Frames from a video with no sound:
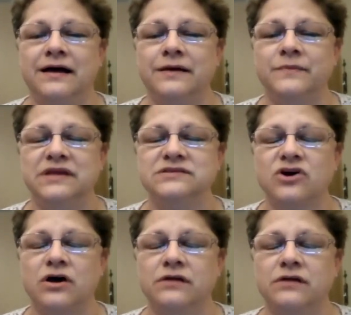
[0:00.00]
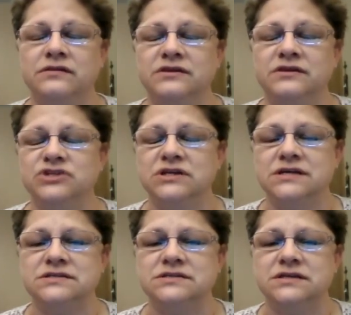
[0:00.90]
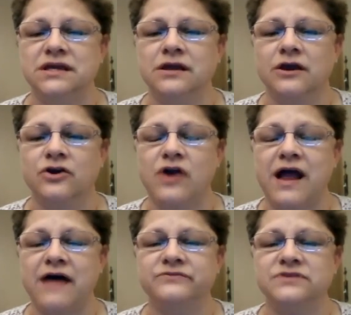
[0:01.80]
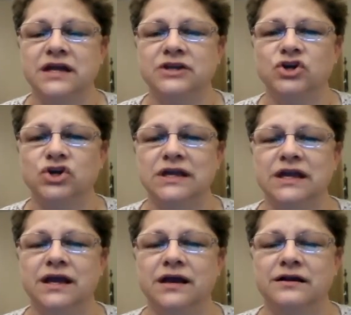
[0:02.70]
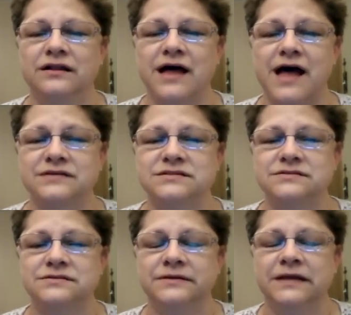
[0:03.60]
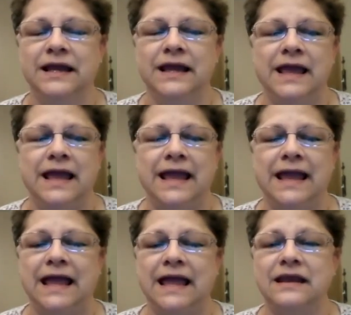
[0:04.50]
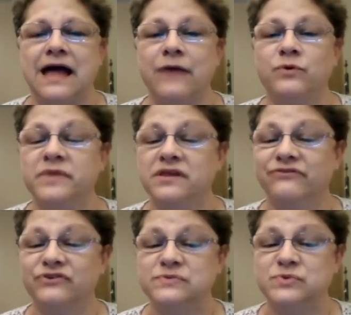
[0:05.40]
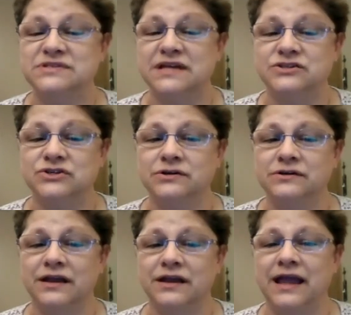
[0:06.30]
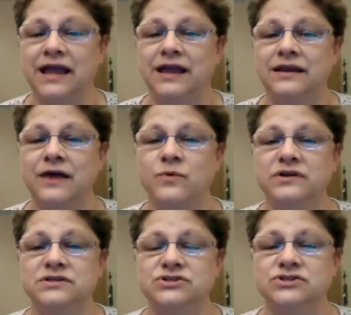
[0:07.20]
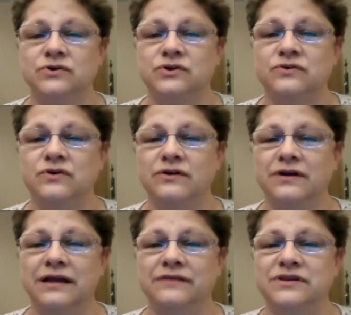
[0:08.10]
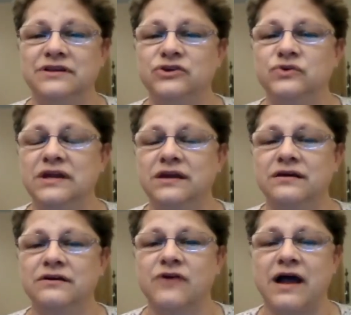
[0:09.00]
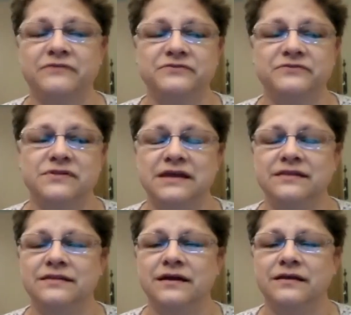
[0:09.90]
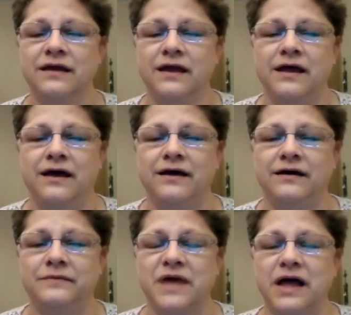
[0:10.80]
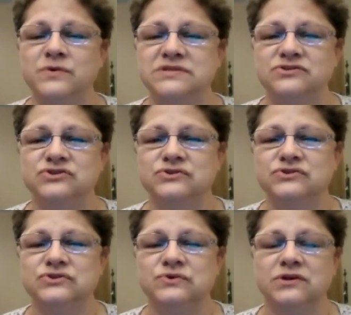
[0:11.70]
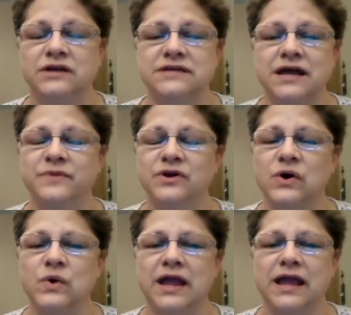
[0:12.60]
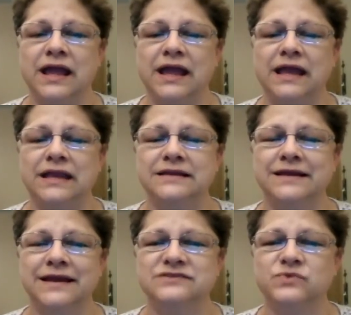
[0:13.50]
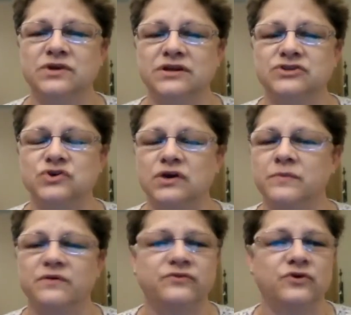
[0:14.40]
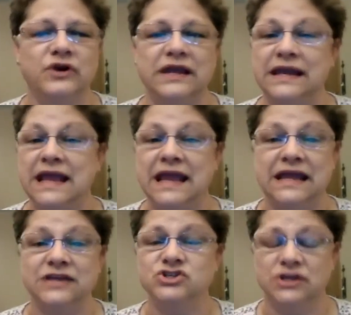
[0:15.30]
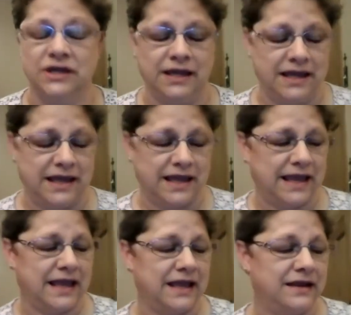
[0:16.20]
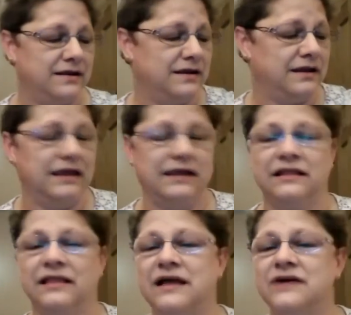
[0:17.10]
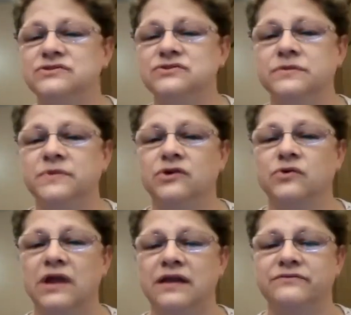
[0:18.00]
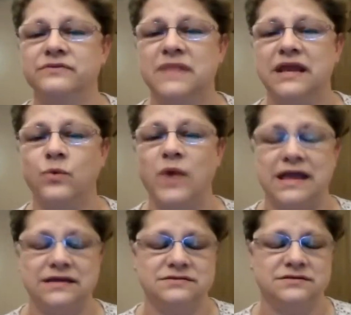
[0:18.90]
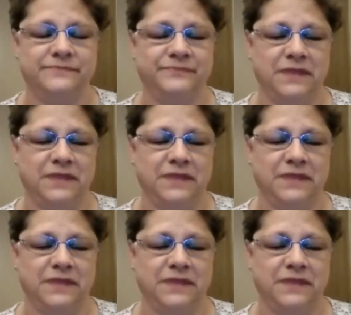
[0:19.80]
It's called the GSC Craft and Cooking Class, and I will be the first presenter, and I want to show you kind of a unique craft thing that I was introduced to a long time ago, and it's really enjoyable for any age, and it allows you to be creative in many ways.